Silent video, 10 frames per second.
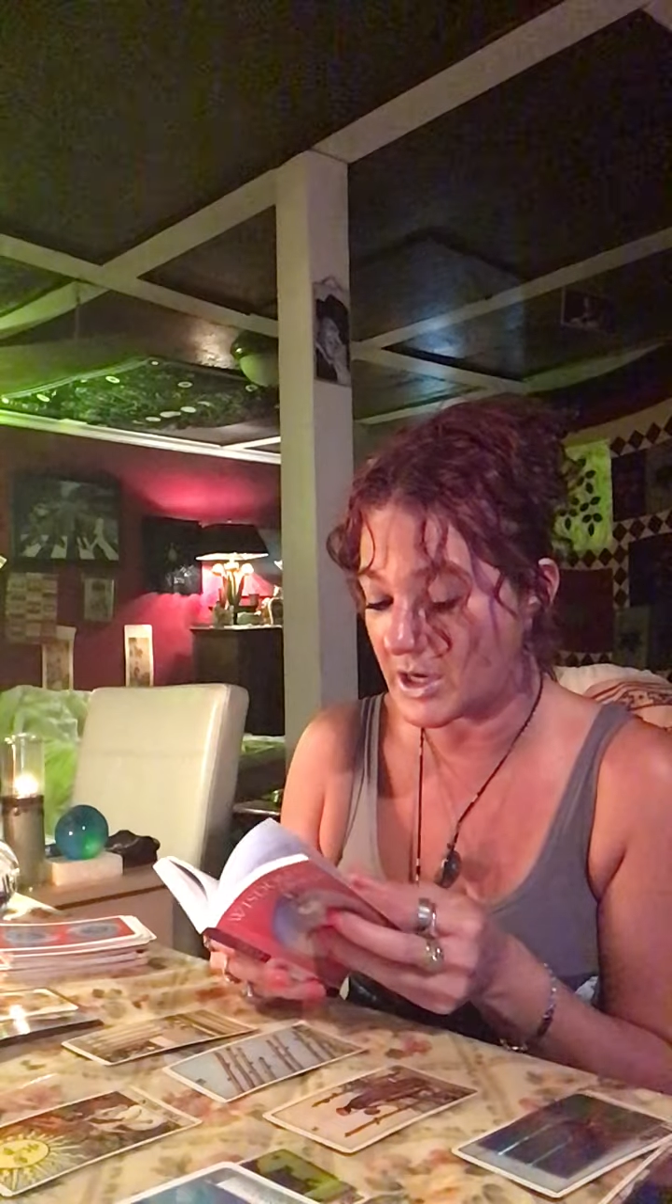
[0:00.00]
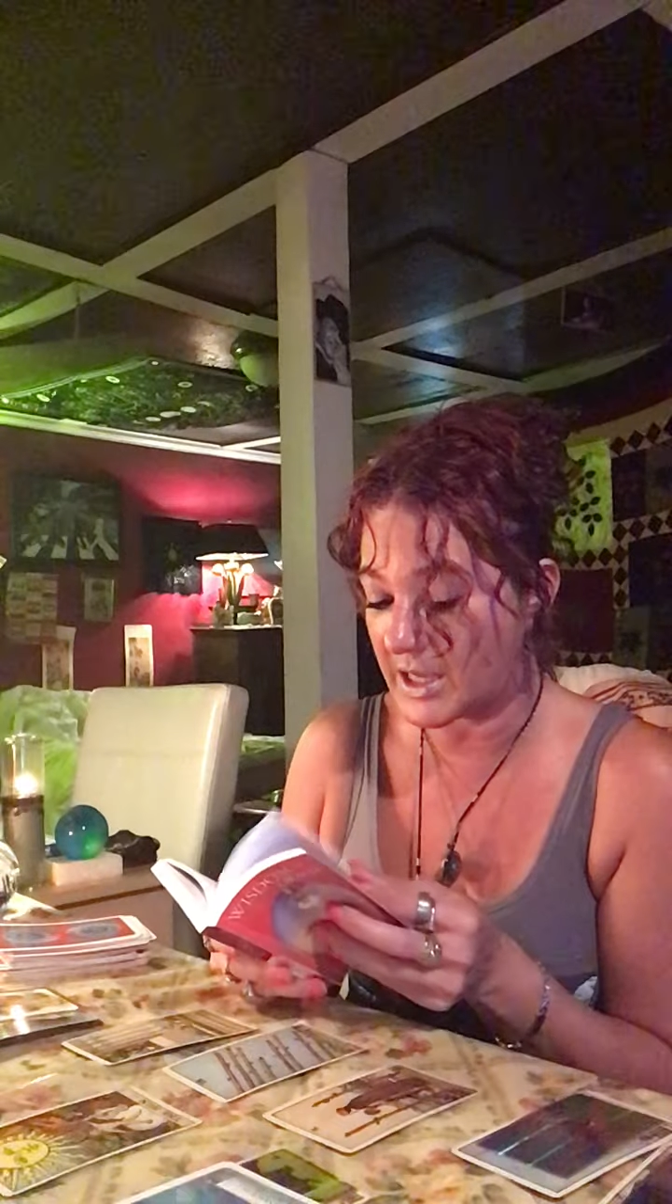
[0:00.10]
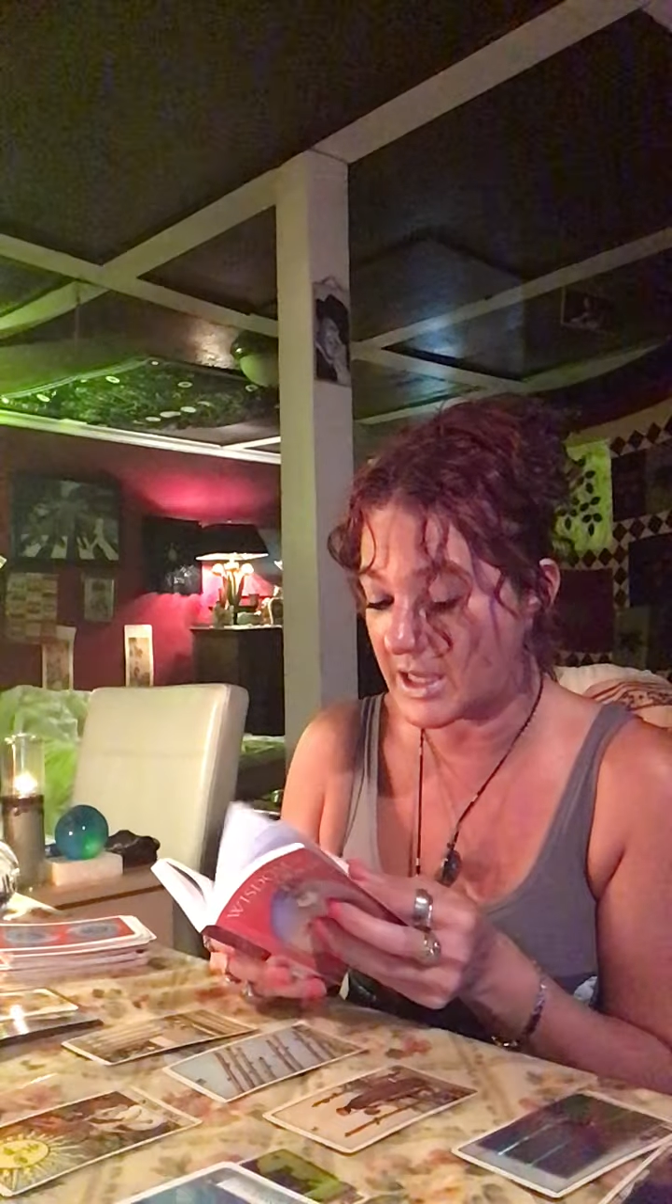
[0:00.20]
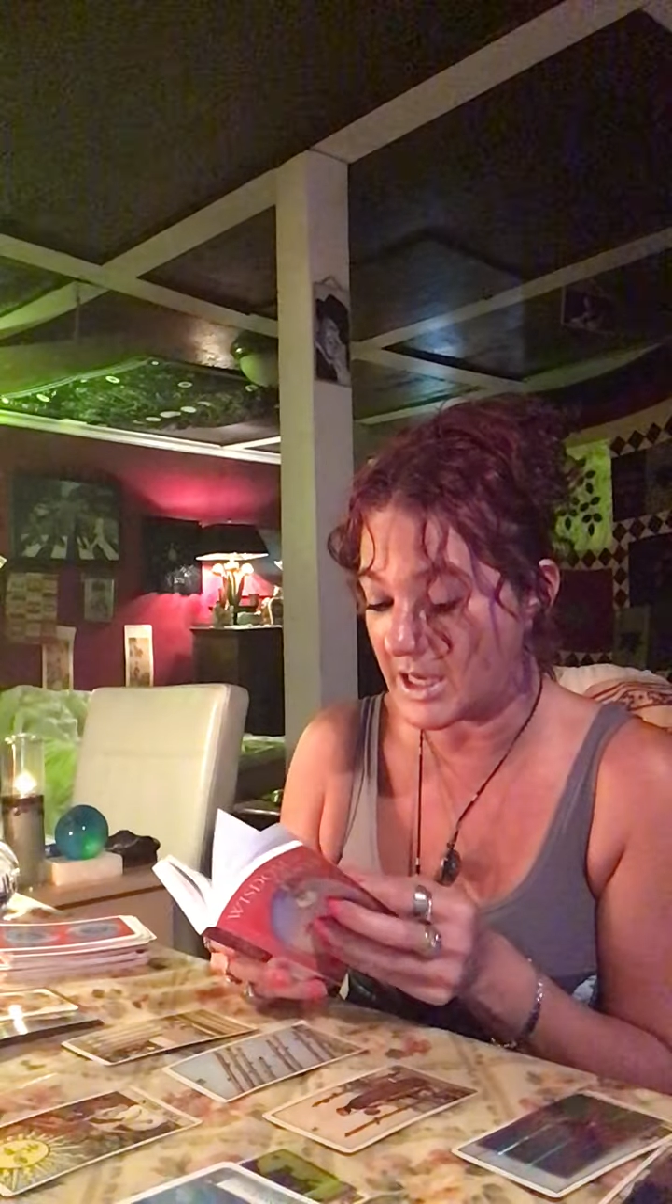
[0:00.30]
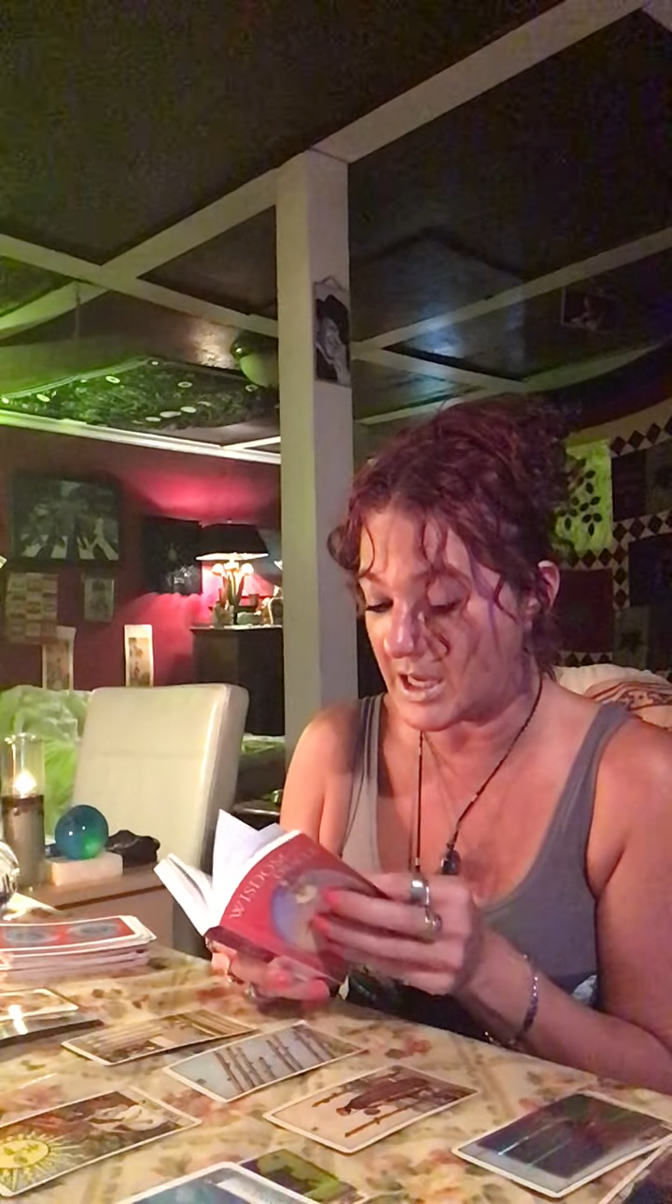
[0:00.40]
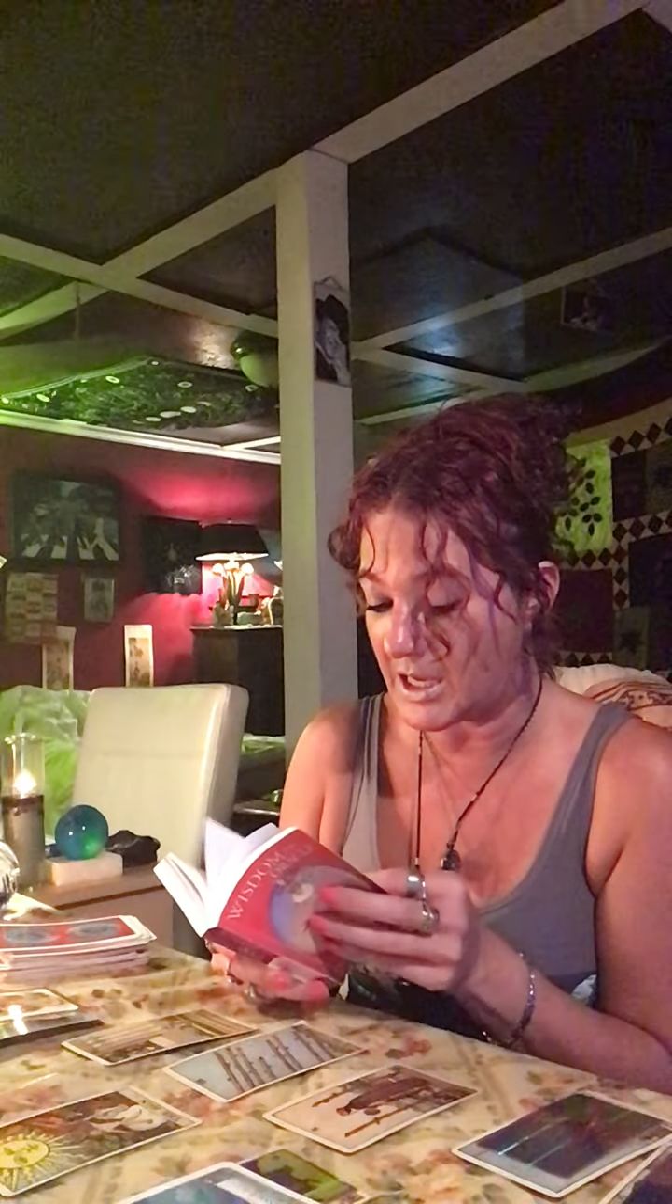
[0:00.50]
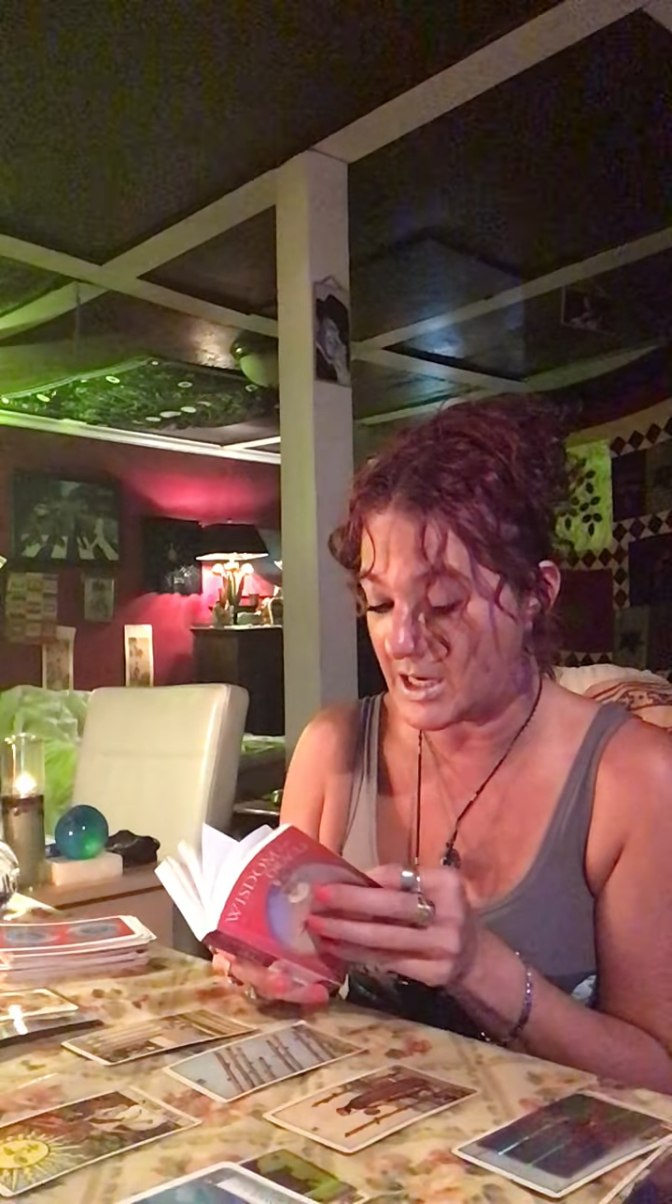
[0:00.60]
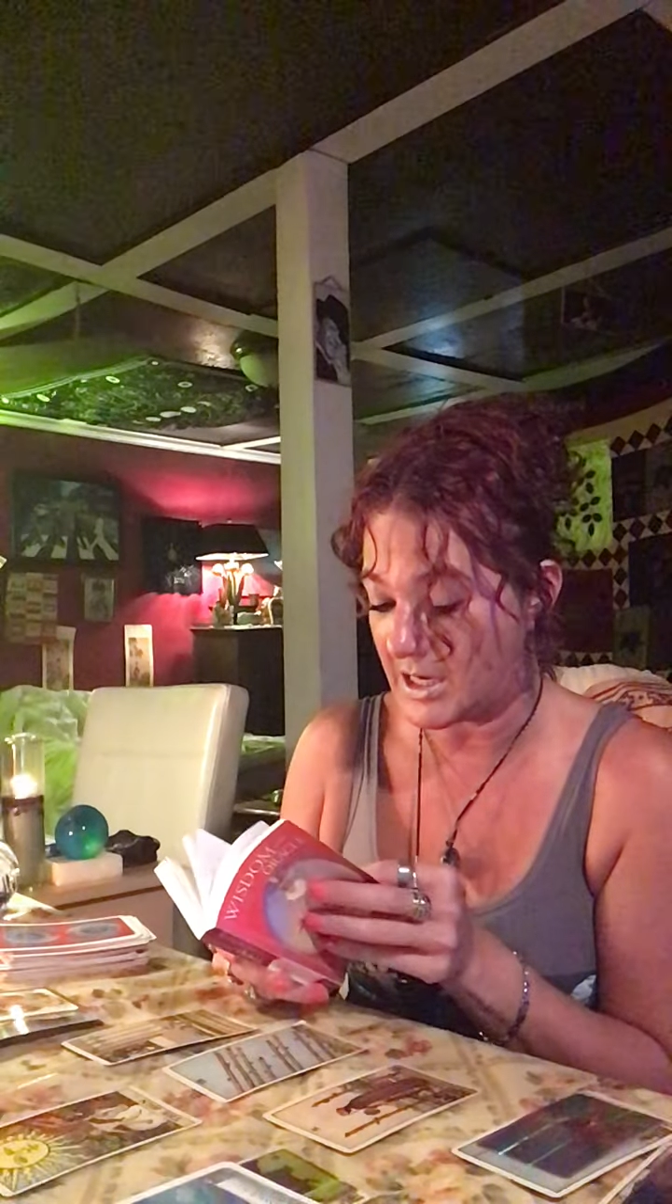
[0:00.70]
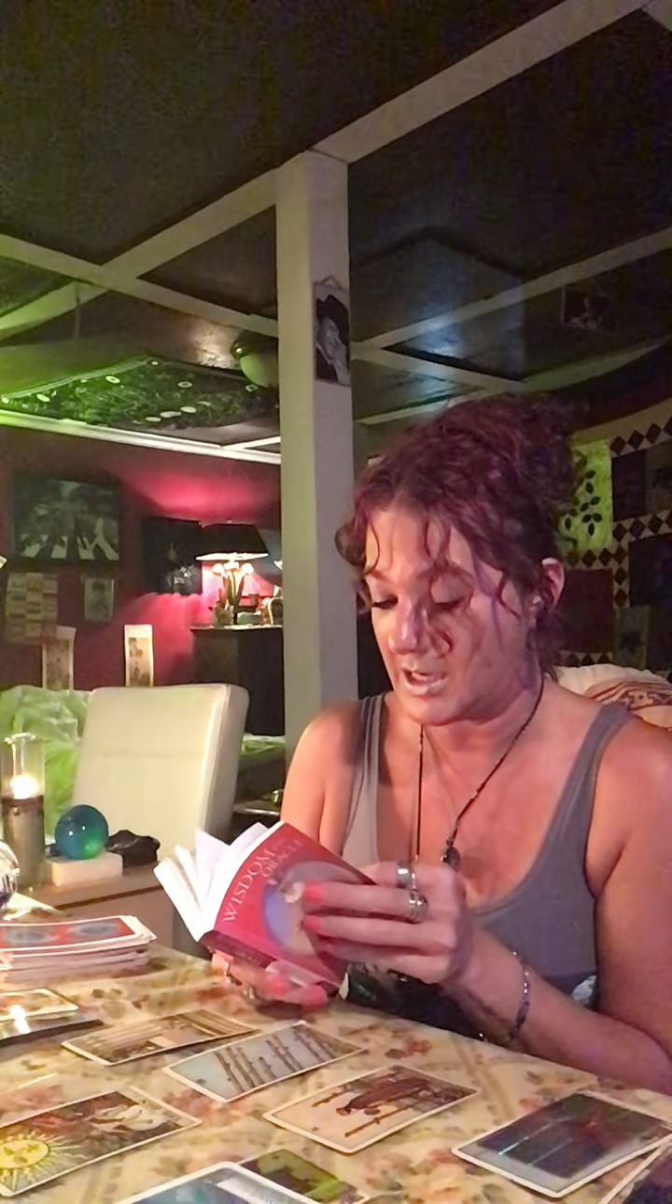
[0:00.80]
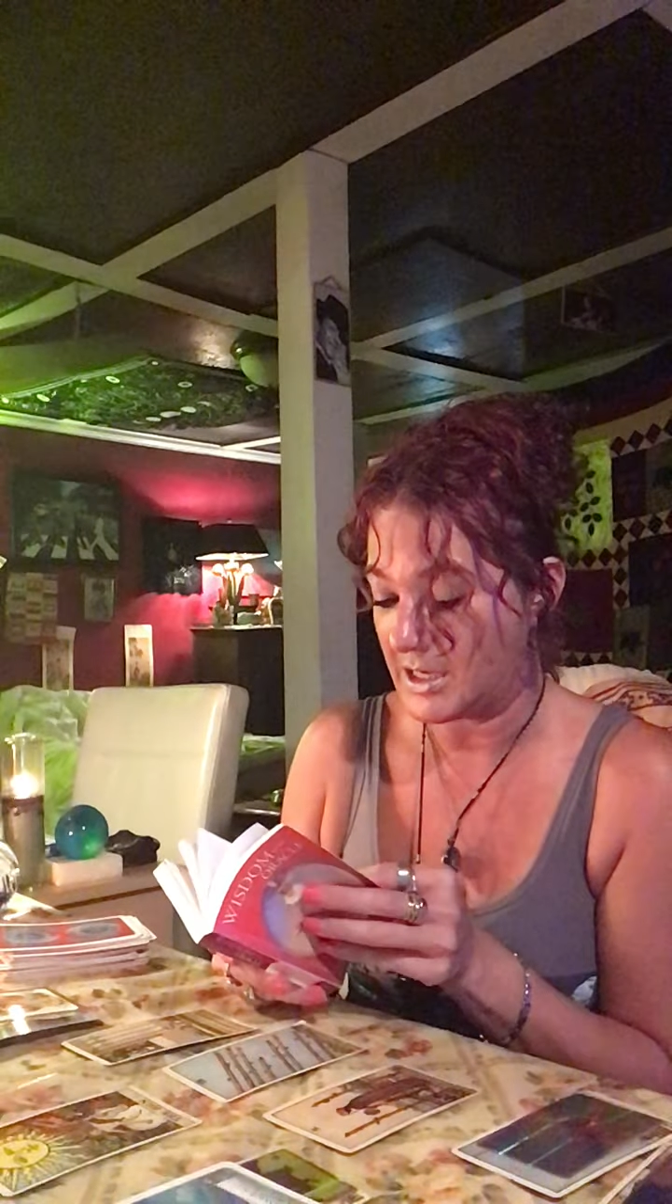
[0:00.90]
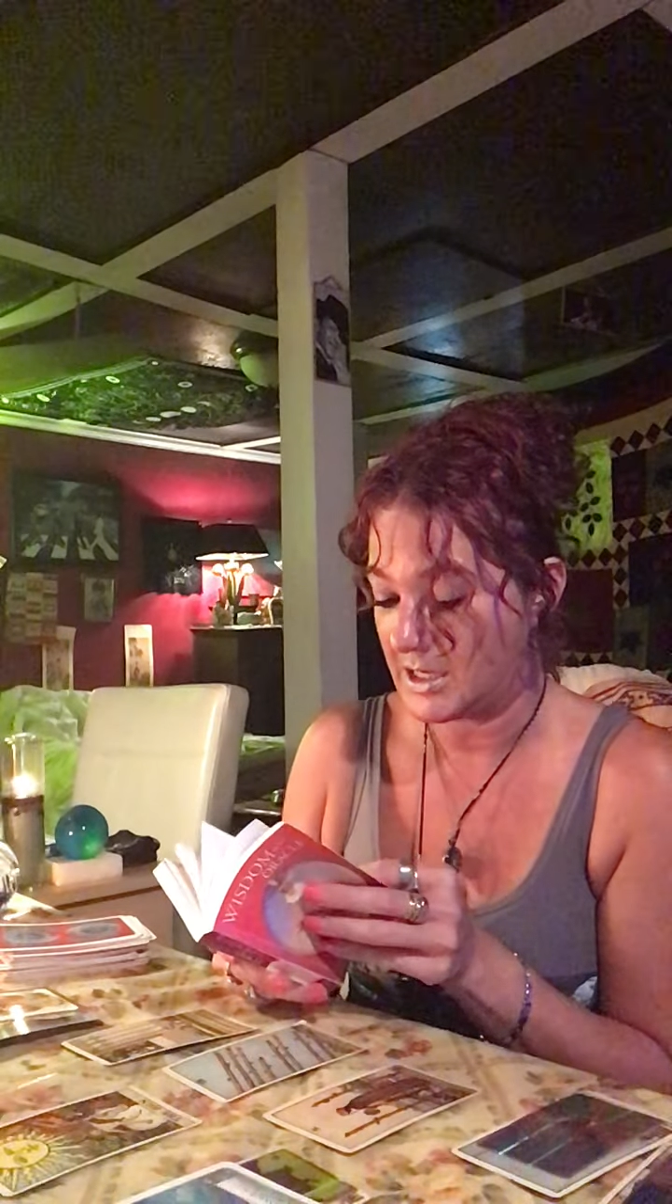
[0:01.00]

again.